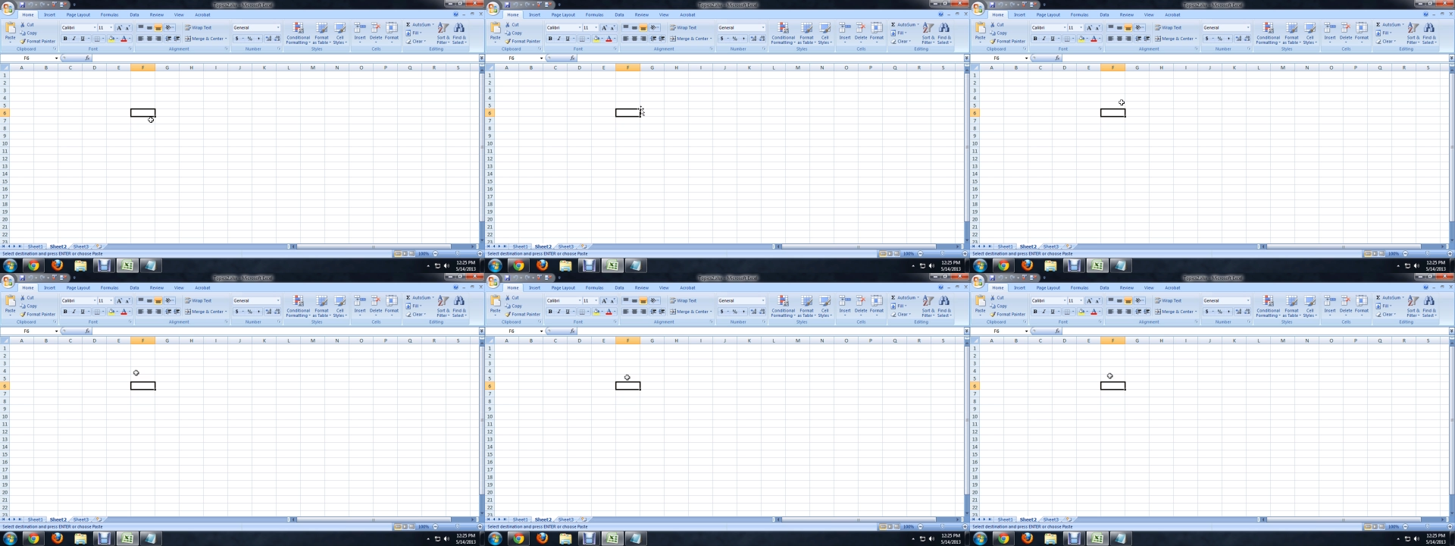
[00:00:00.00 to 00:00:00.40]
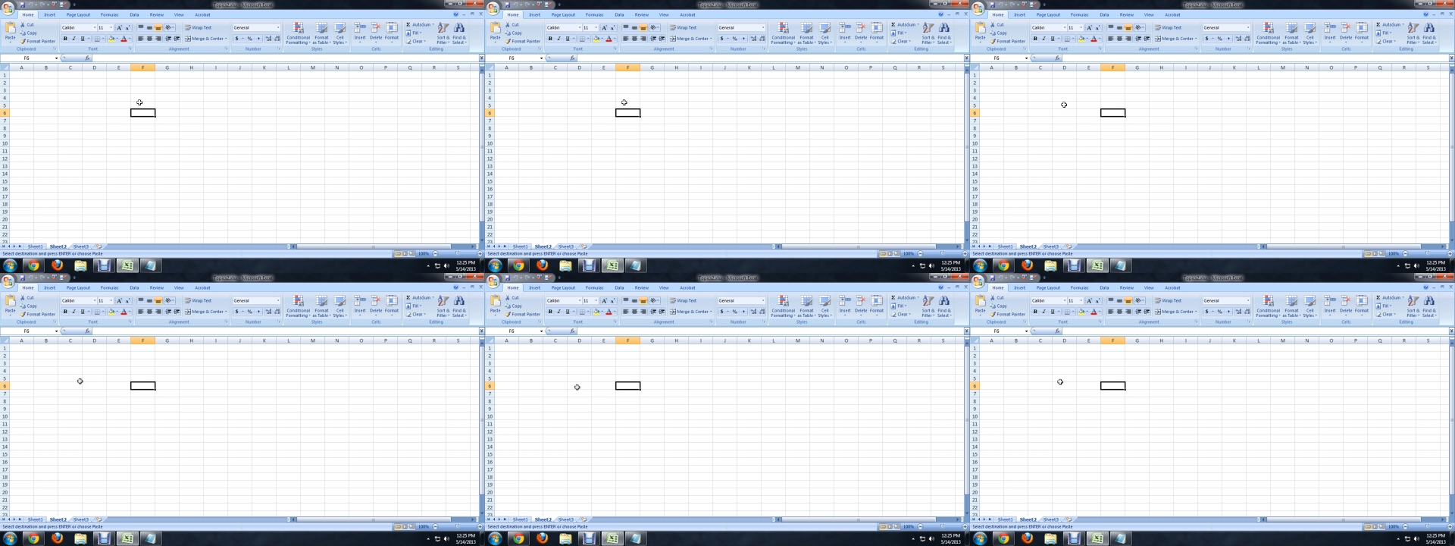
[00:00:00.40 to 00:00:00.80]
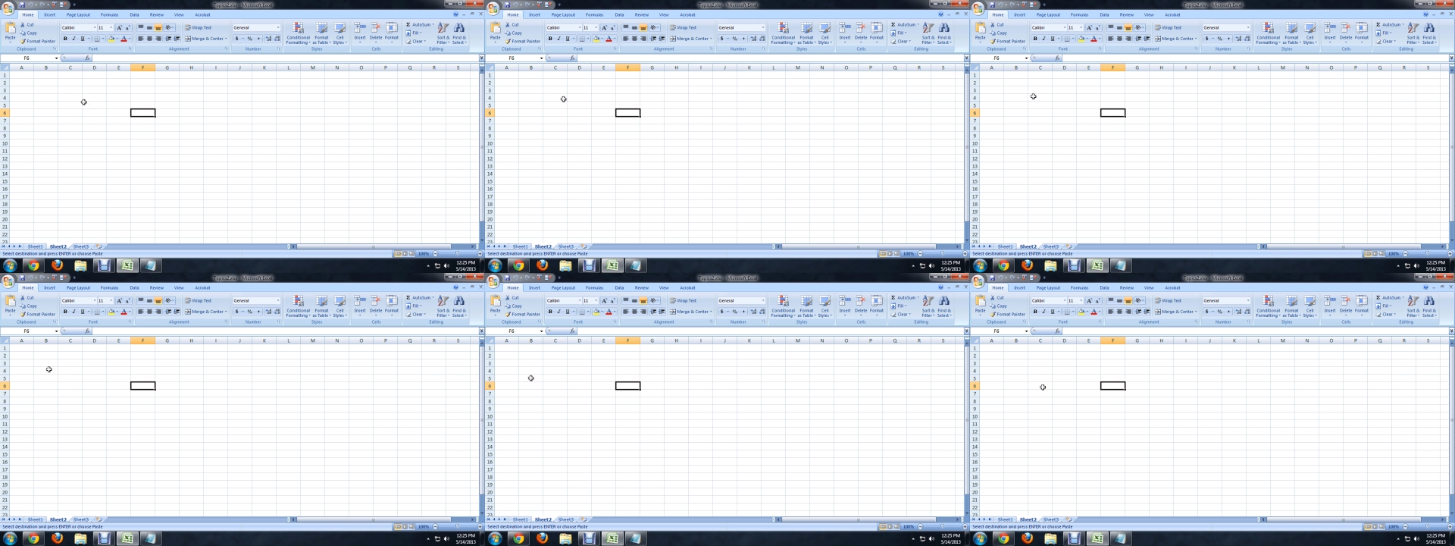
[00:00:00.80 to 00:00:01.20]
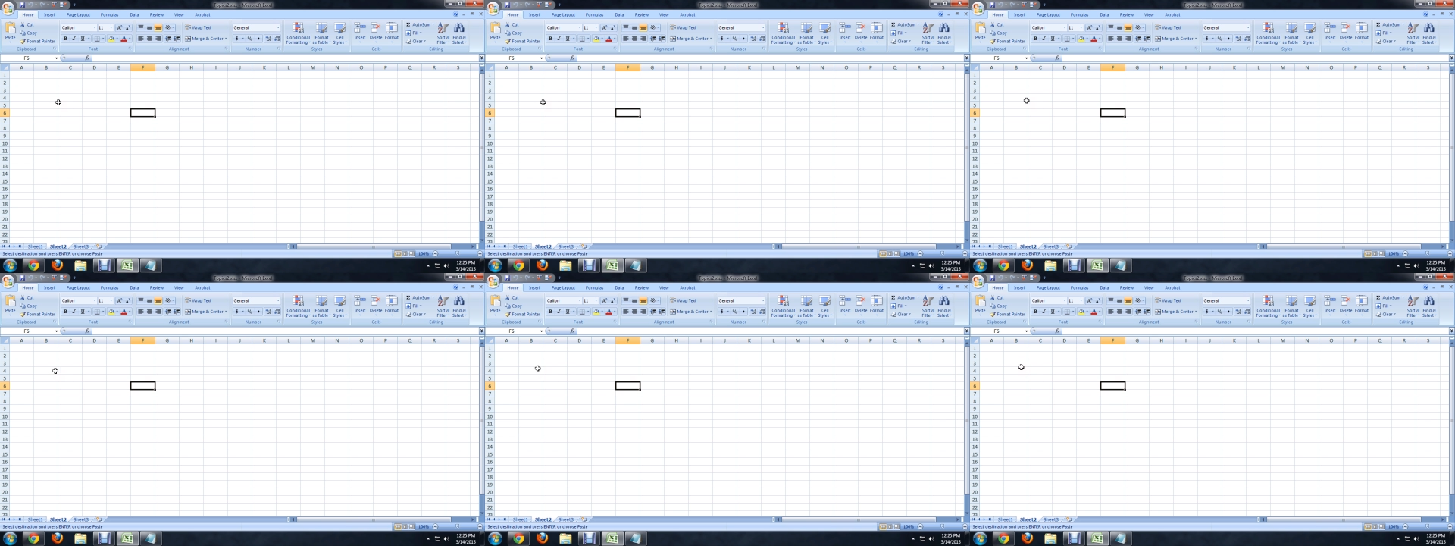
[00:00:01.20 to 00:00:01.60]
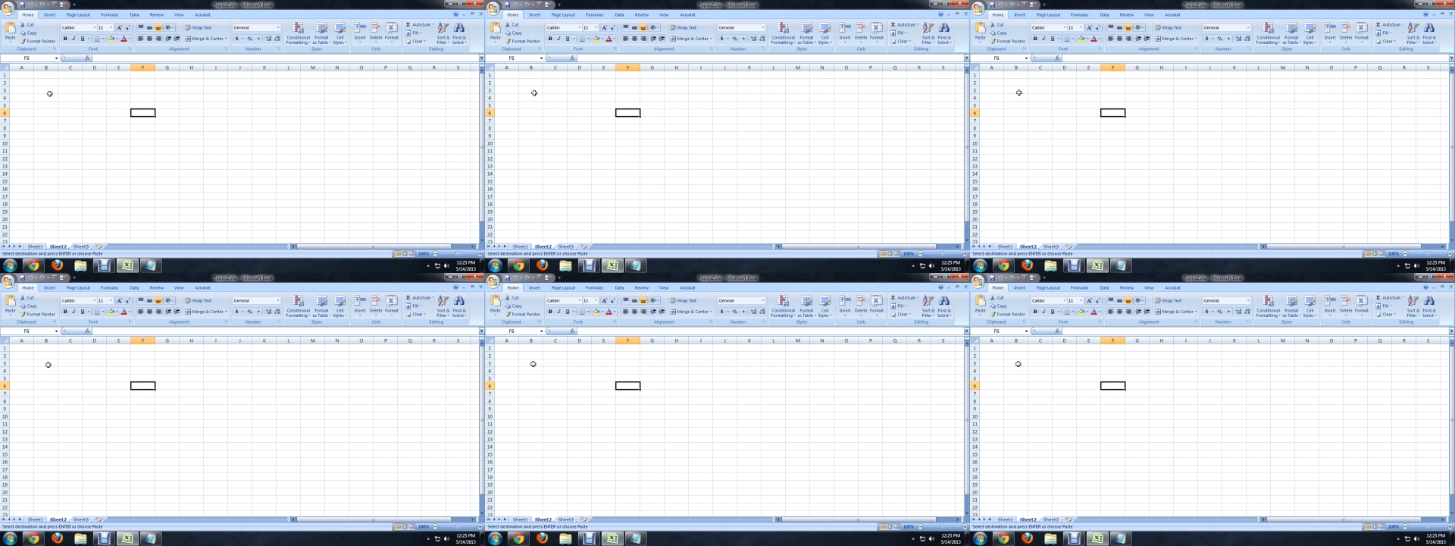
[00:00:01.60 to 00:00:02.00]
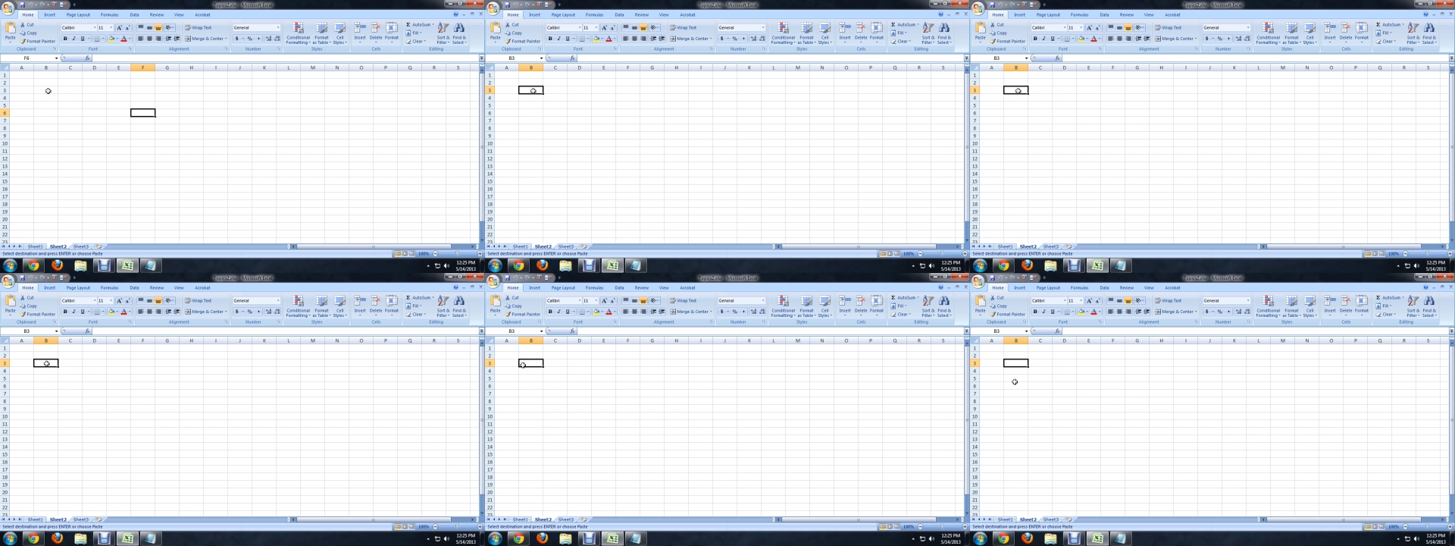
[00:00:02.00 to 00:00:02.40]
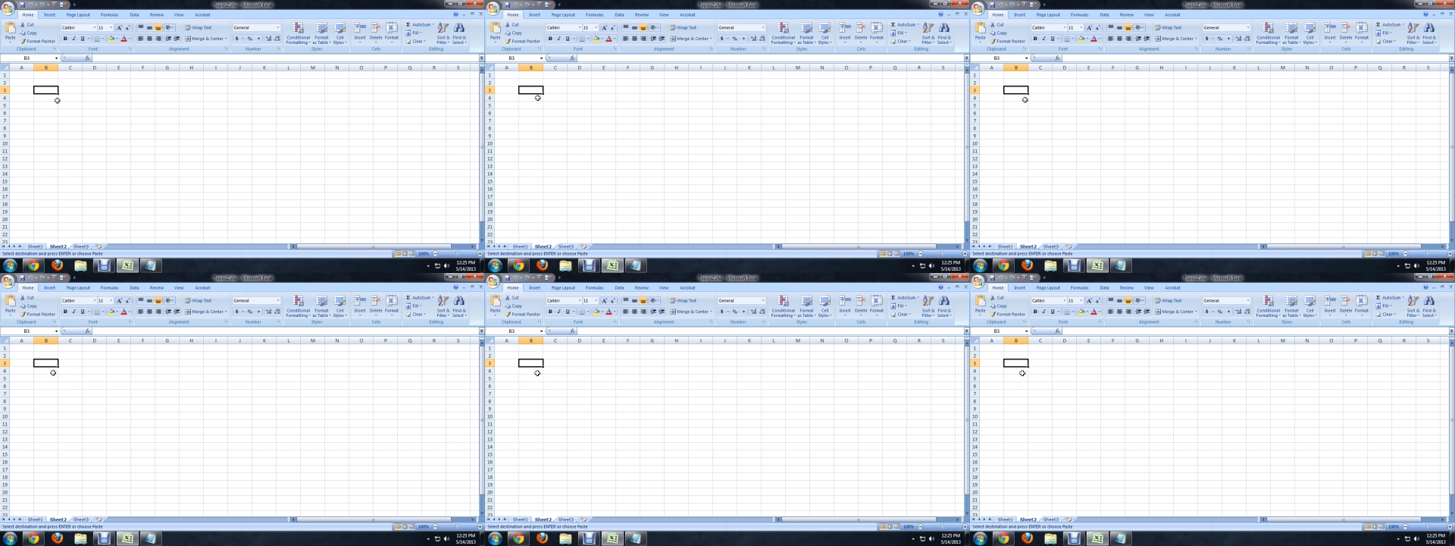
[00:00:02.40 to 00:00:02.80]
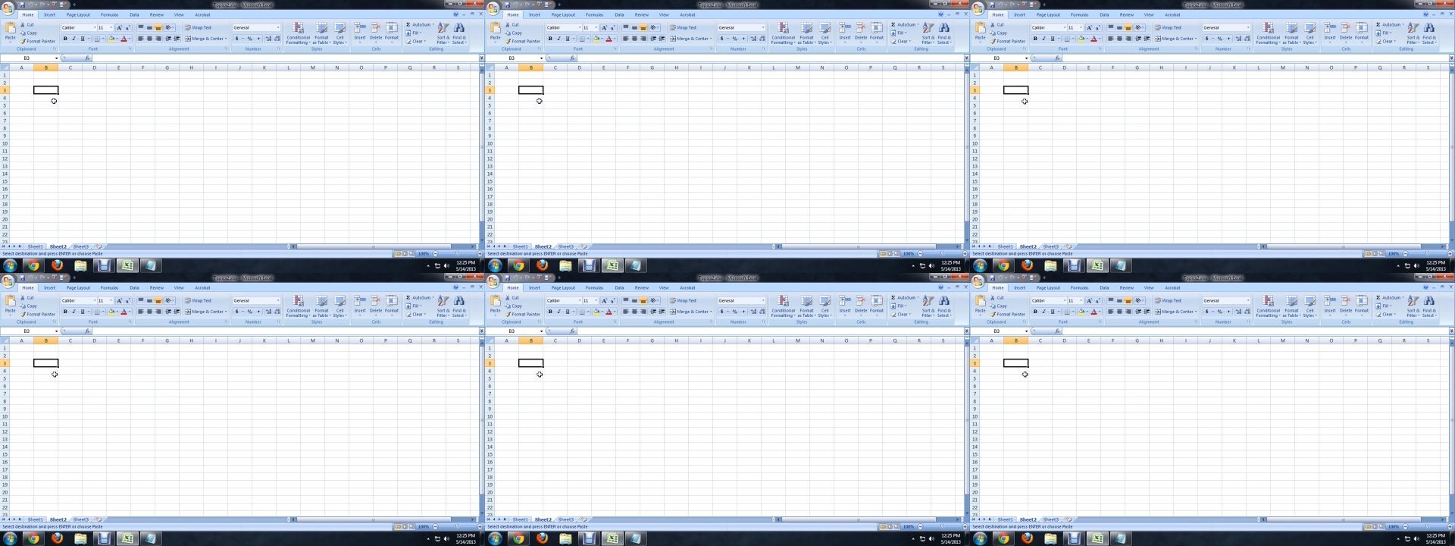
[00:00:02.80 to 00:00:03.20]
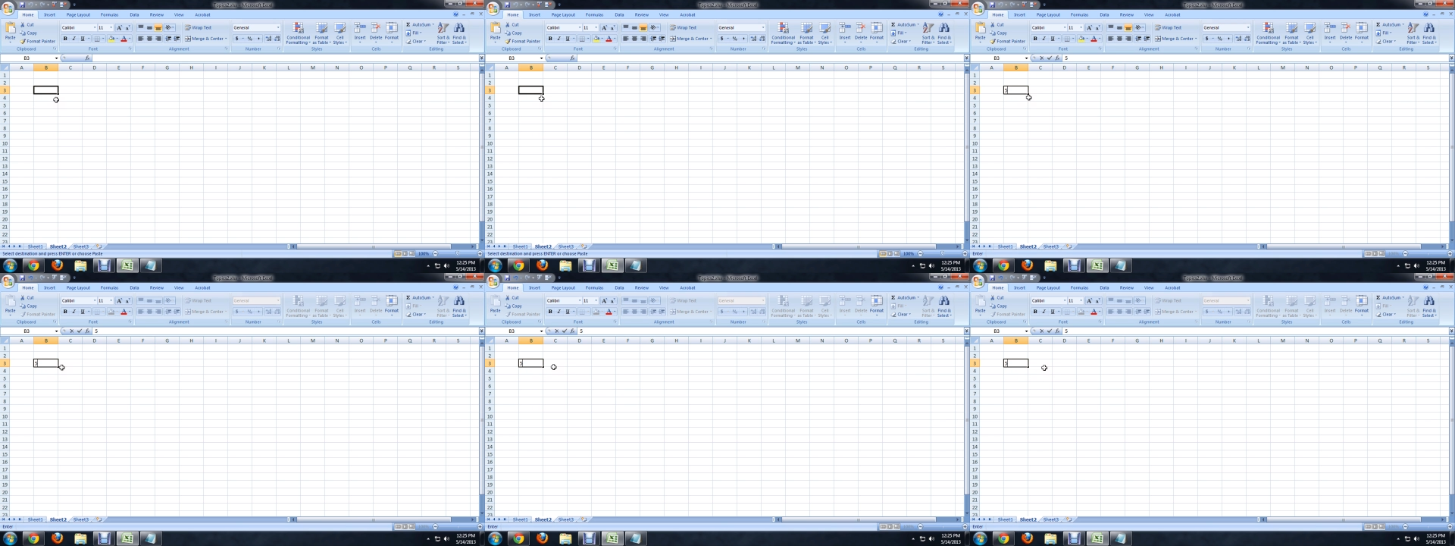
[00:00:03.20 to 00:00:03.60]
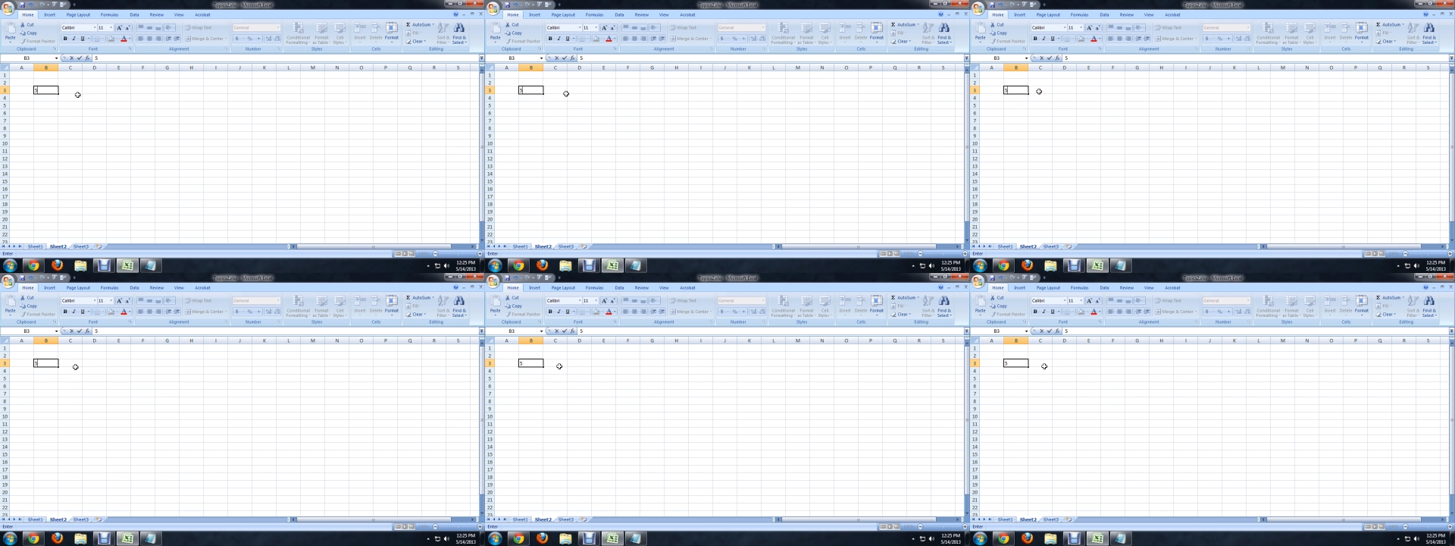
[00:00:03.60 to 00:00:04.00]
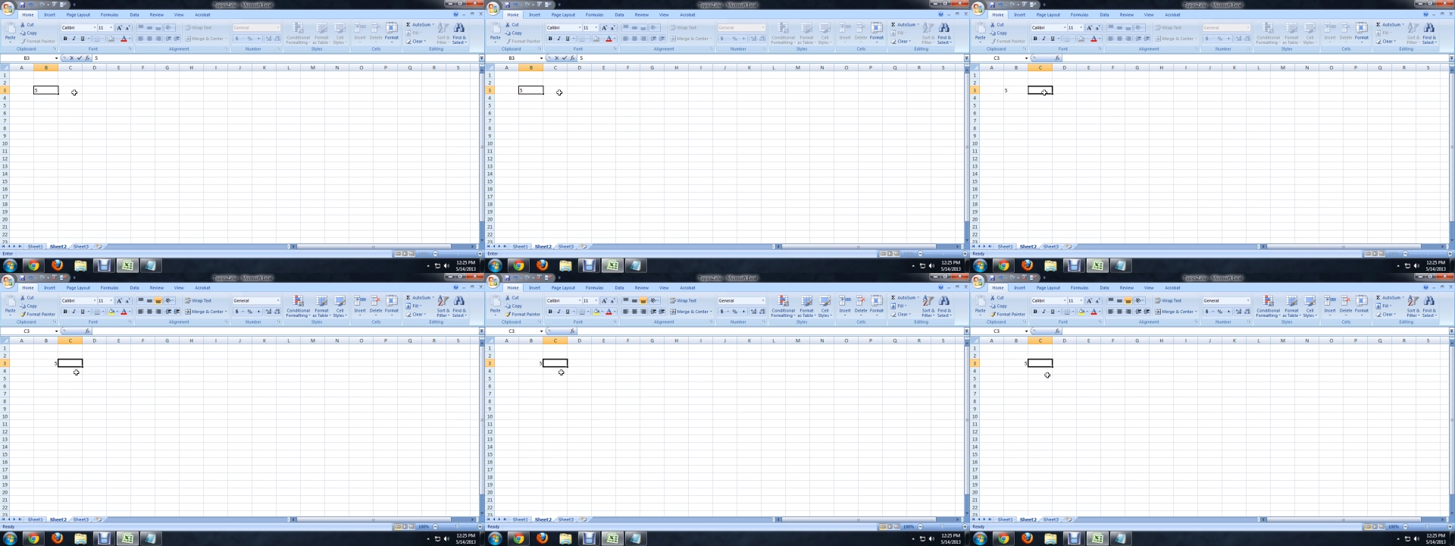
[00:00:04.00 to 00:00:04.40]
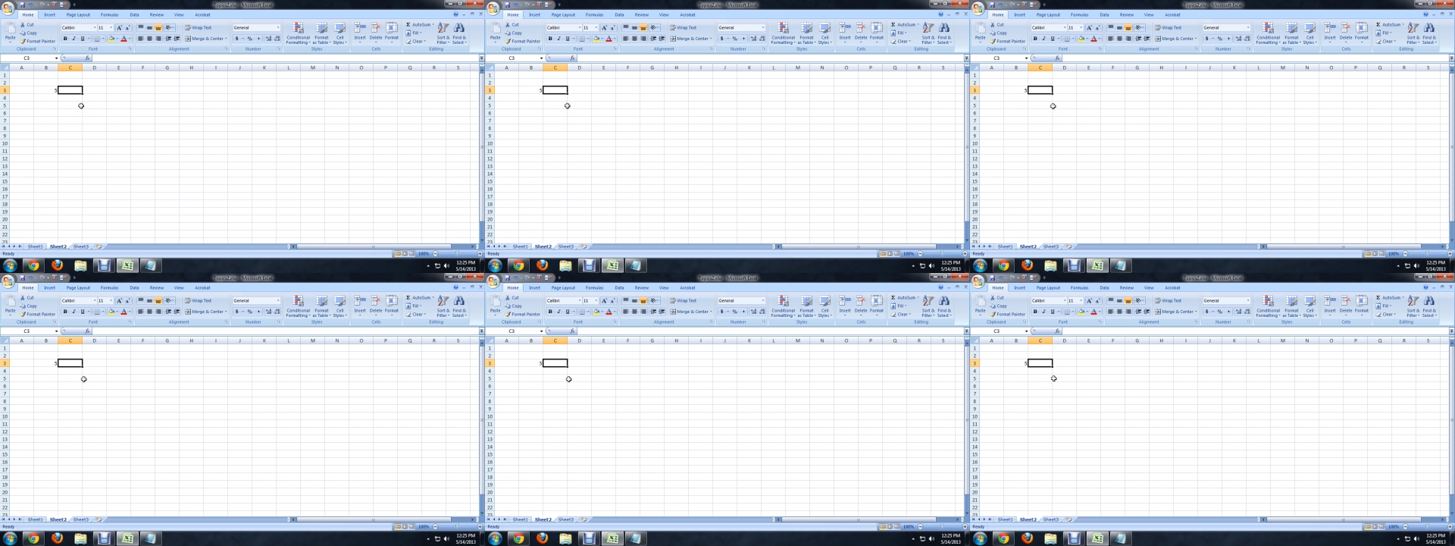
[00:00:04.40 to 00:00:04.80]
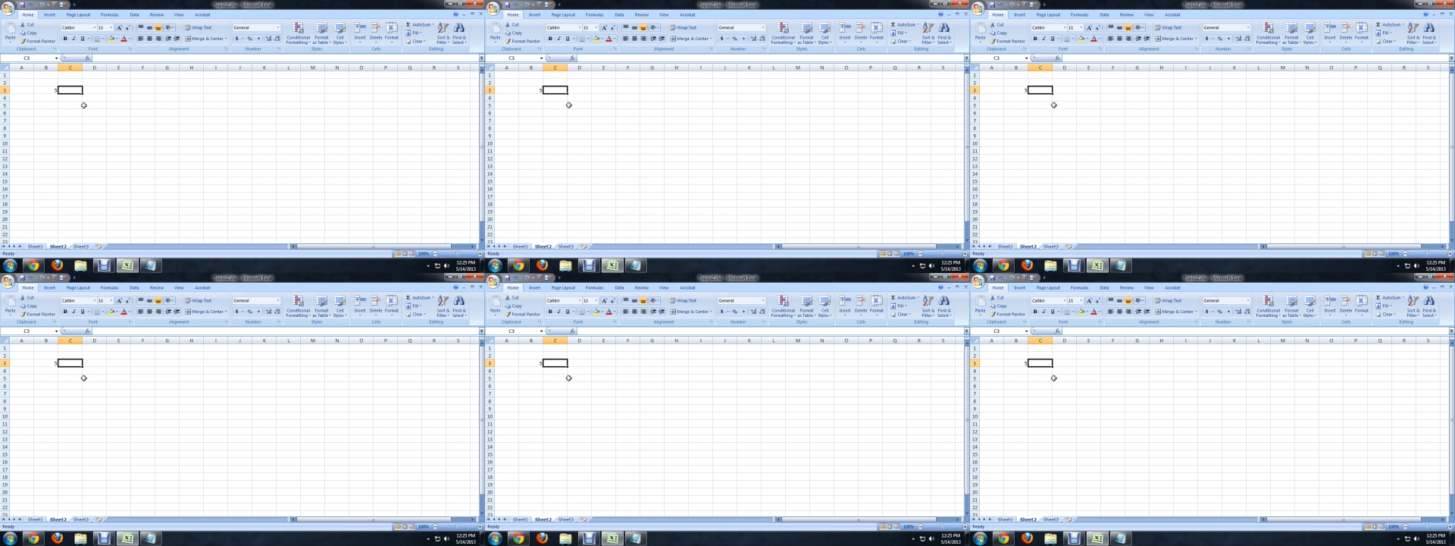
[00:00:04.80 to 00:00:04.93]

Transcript: (no speaker visible)